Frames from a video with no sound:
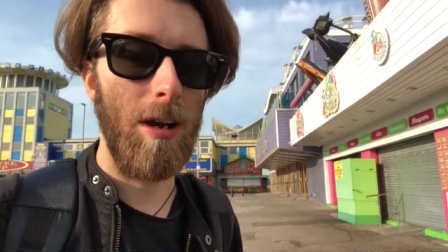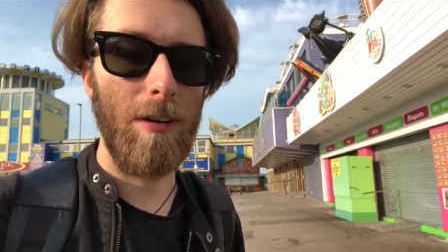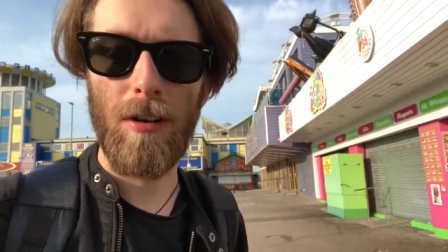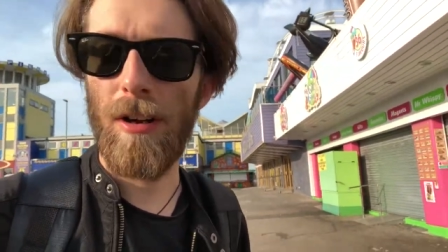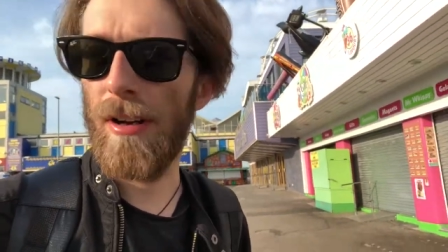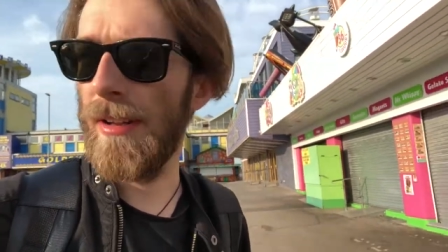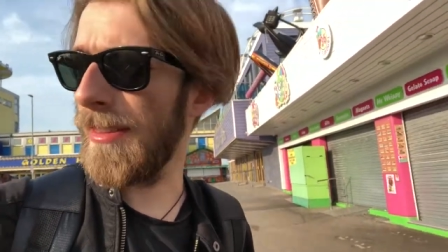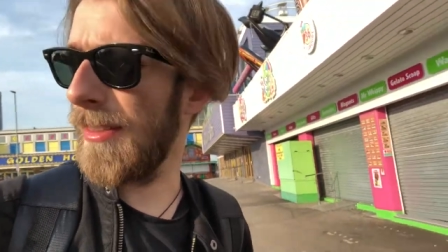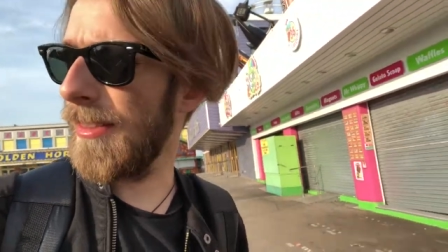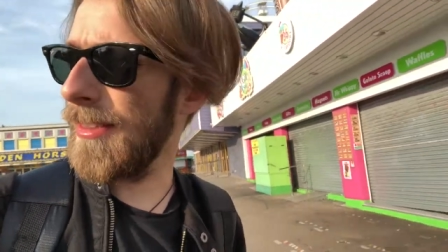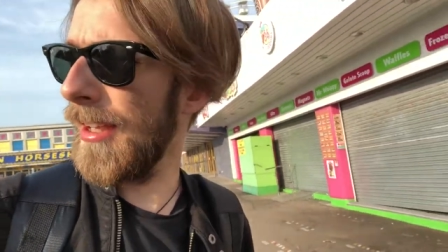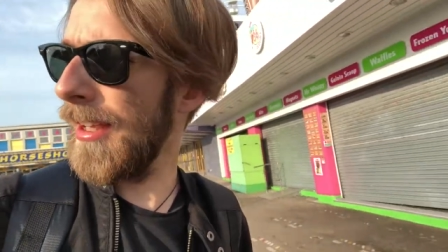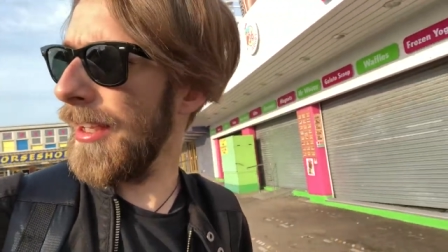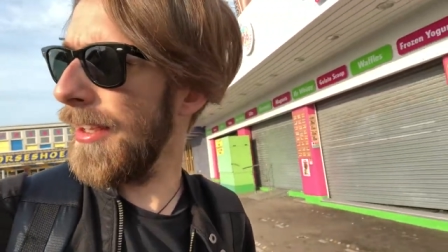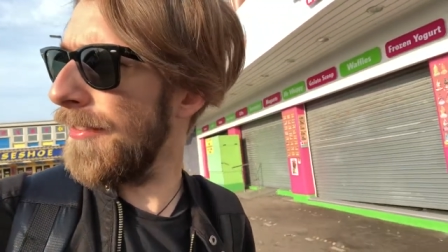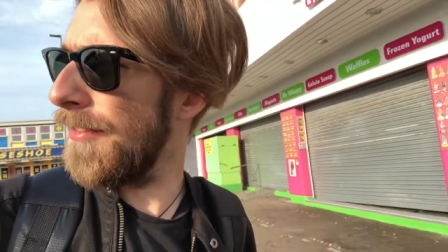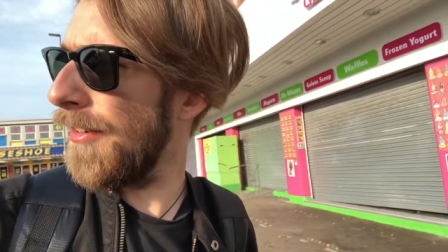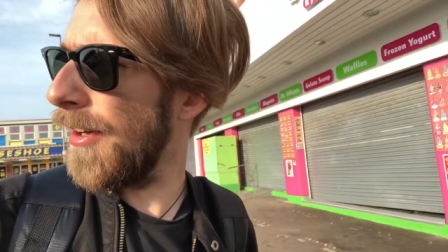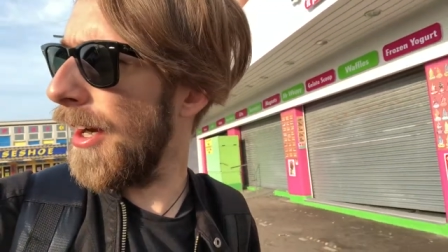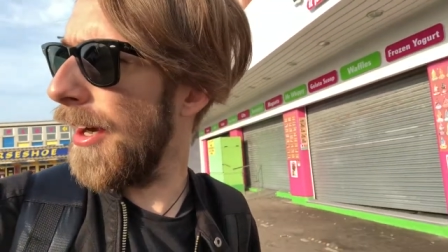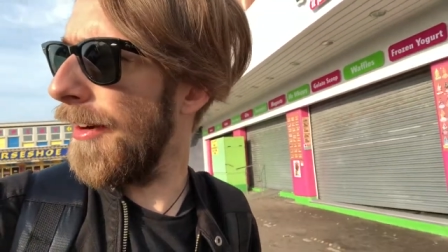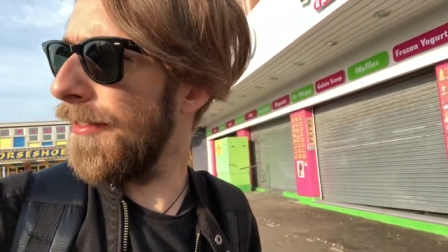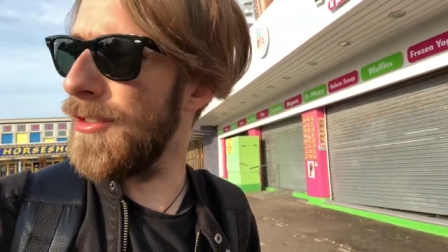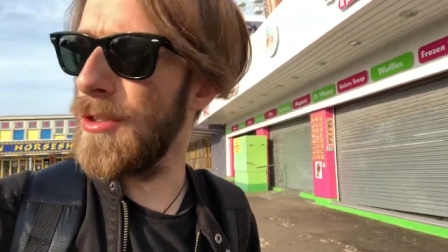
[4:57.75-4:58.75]
I've got a
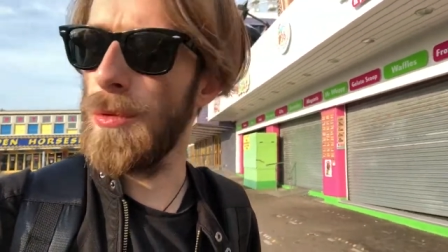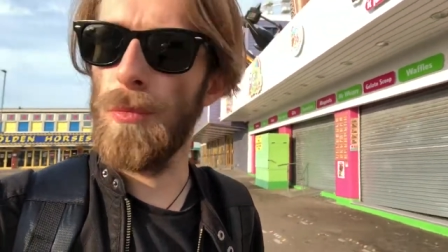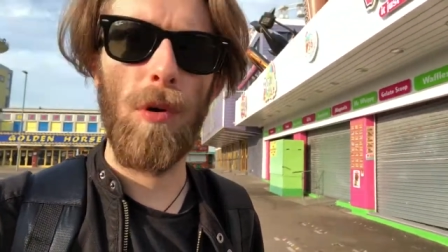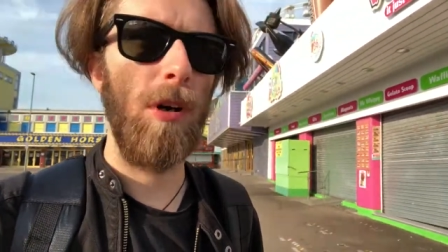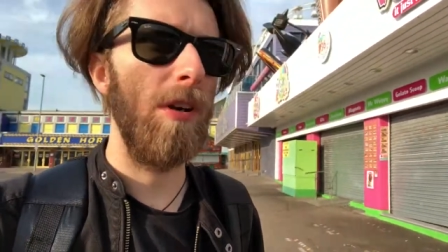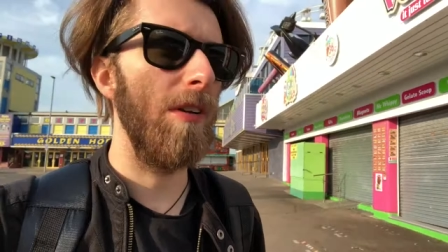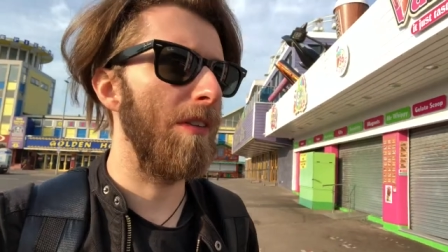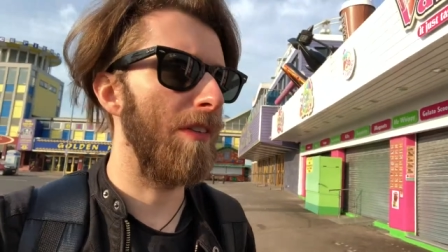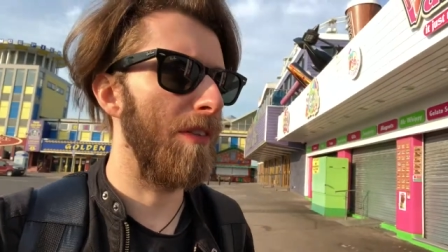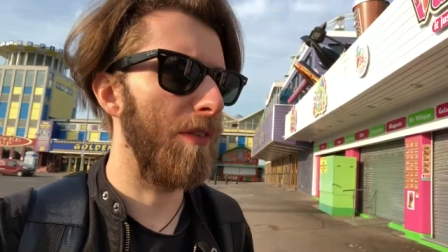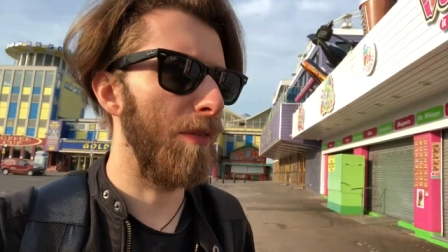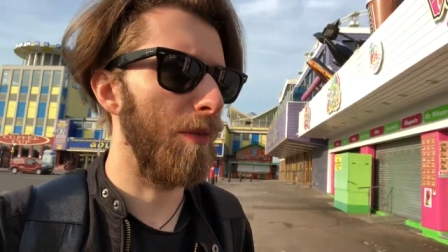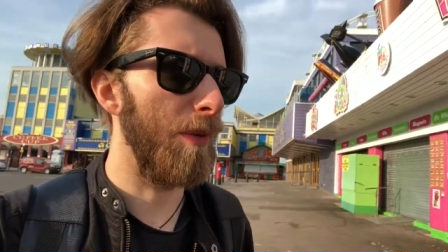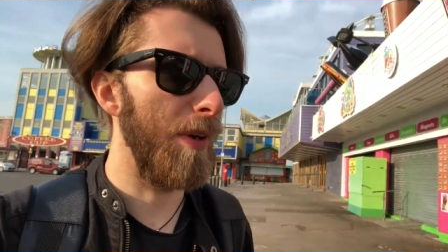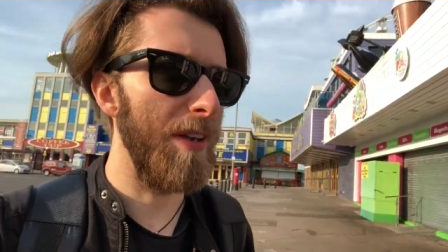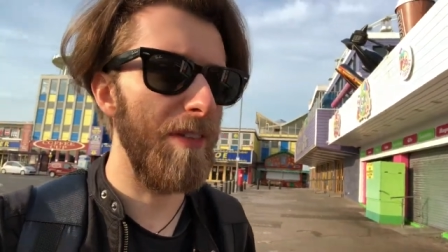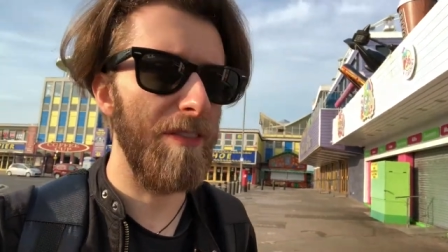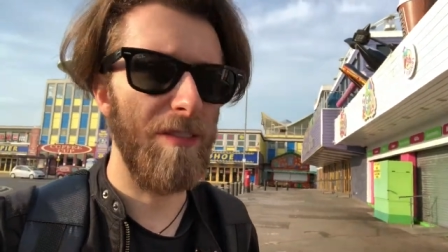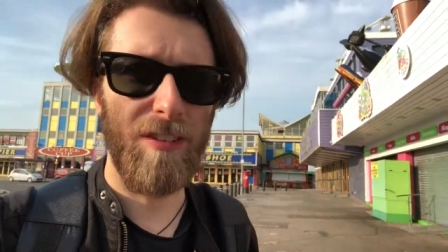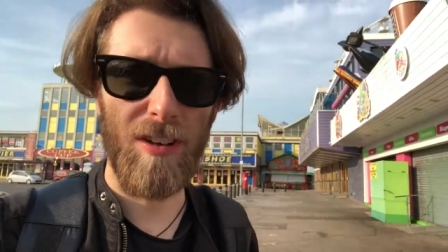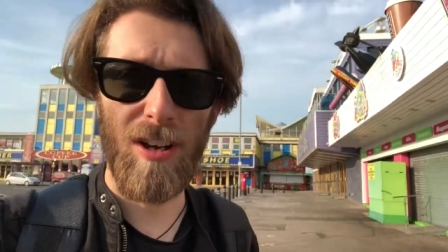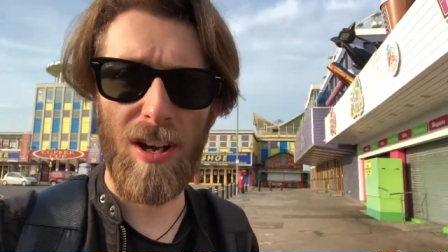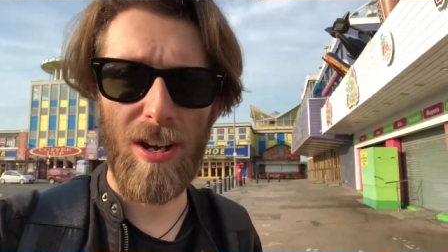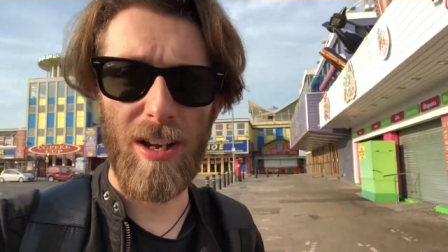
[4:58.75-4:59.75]
thirty-five to one
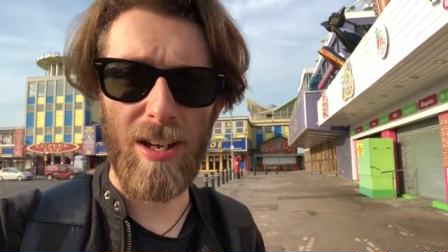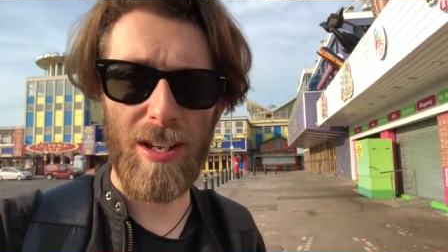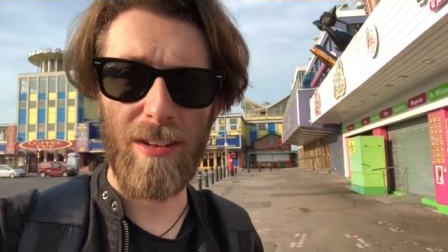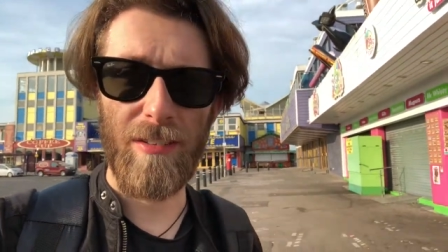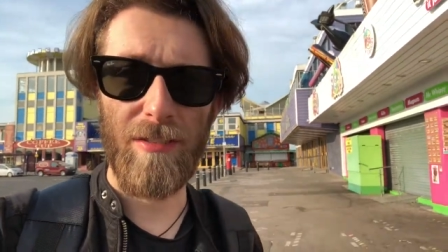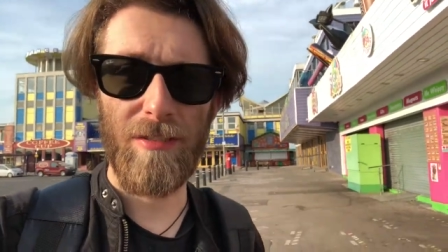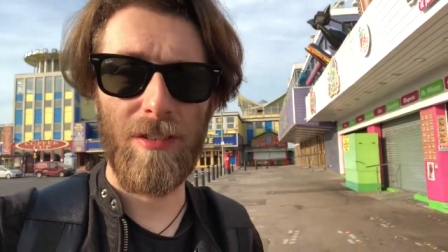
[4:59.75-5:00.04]
thirty-five,